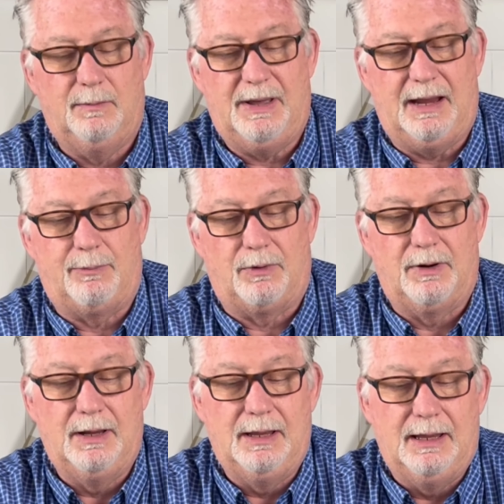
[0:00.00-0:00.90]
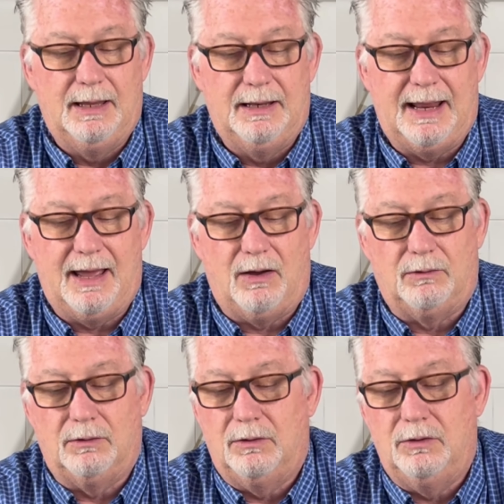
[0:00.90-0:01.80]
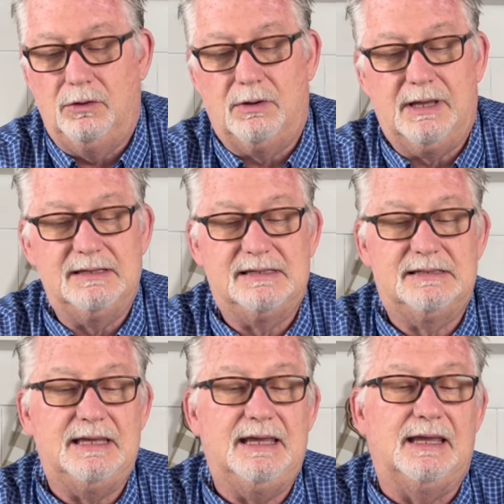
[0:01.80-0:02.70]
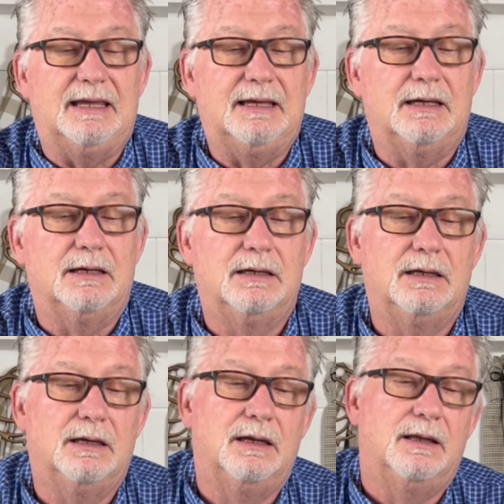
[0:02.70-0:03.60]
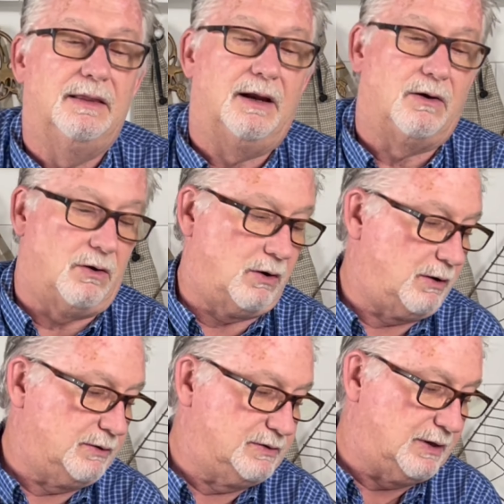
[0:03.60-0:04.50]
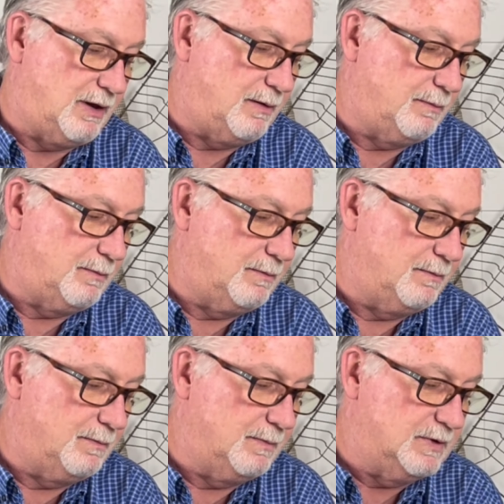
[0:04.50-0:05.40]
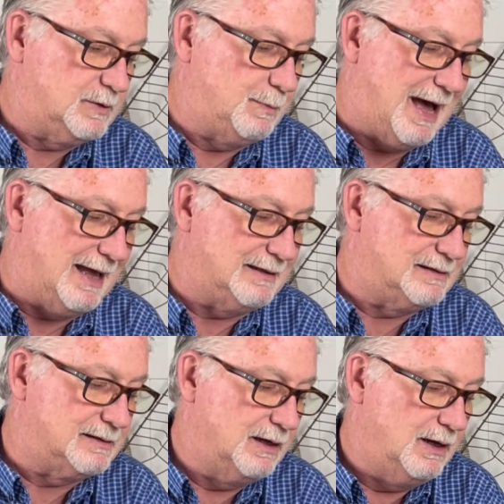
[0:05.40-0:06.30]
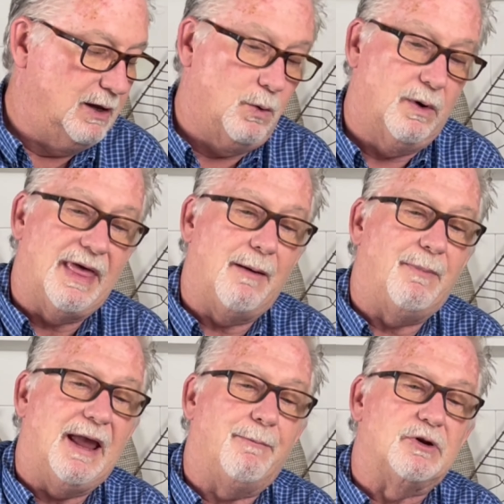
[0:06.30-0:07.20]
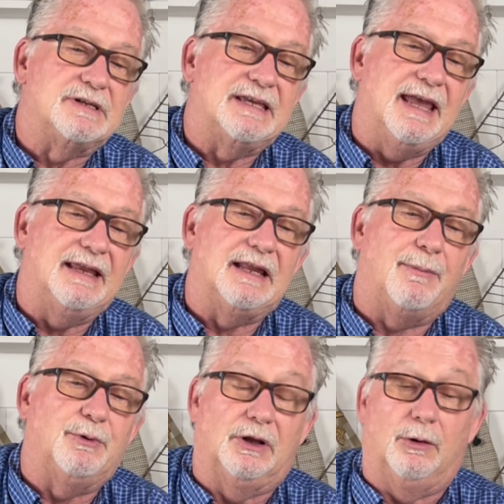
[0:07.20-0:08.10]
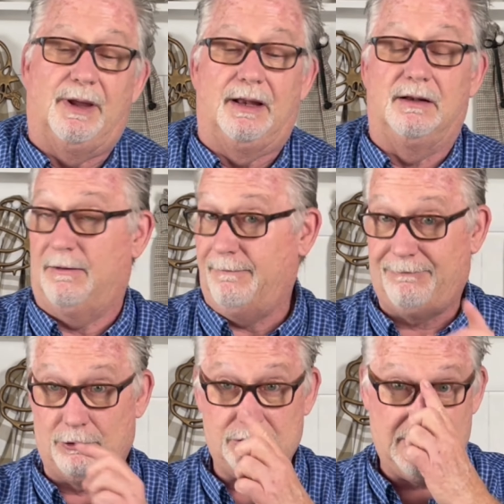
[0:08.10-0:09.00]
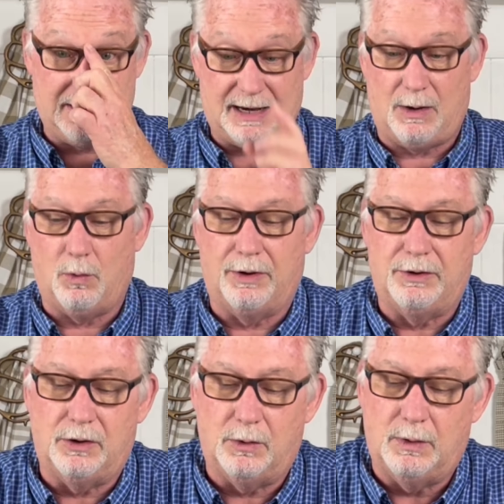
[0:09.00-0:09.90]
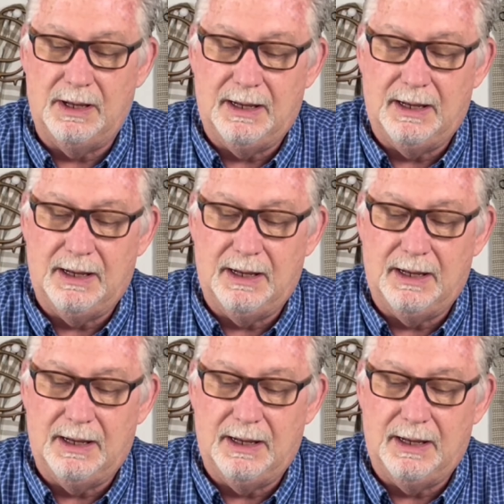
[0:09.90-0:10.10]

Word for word: paper. Now you can see there are some spots where that paper is kinked up a little bit. So the first thing that I want to do